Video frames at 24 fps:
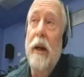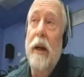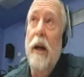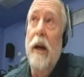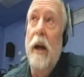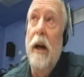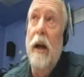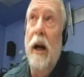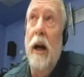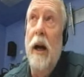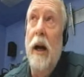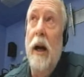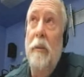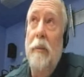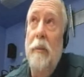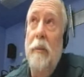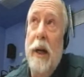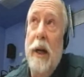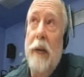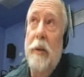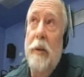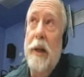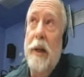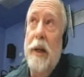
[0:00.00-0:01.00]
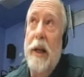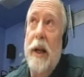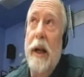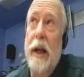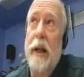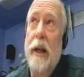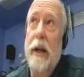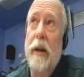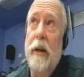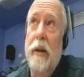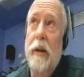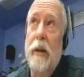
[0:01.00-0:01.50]
Um, baked
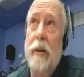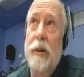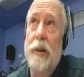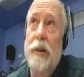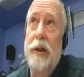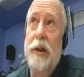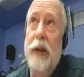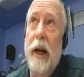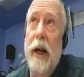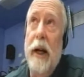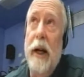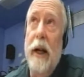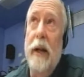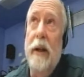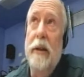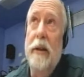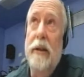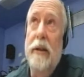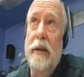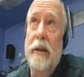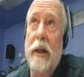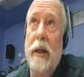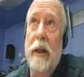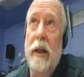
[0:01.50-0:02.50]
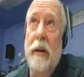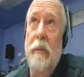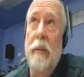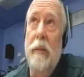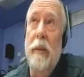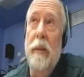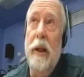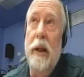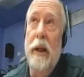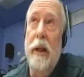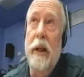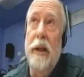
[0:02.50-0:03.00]
potatoes and some
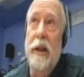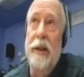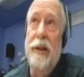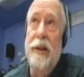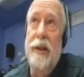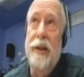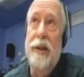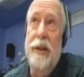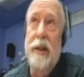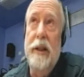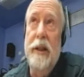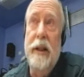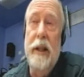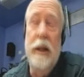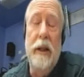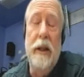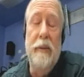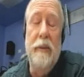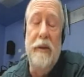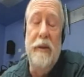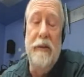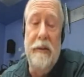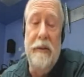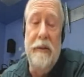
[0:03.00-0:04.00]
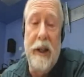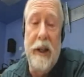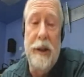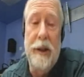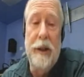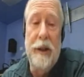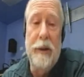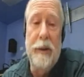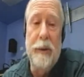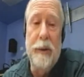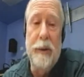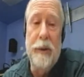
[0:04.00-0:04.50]
uh, steamed
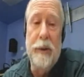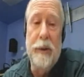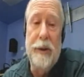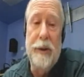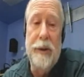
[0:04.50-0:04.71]
vegetable.